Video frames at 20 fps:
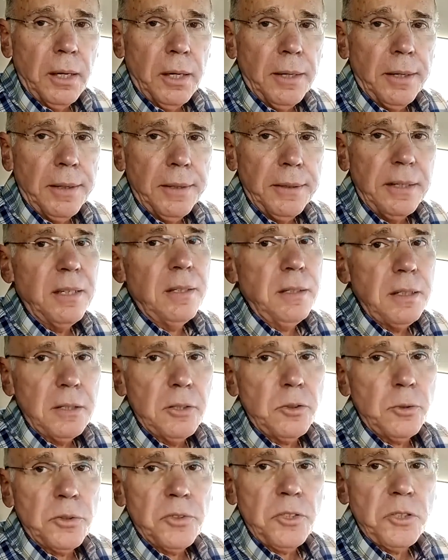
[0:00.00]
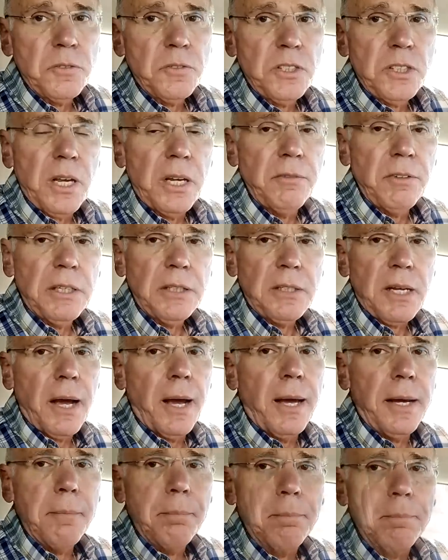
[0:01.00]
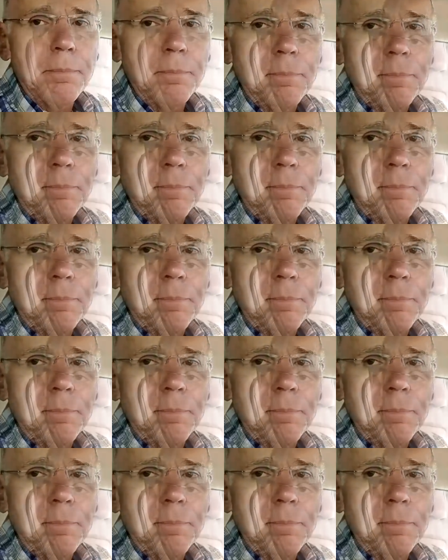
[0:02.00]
in the interest of saving time.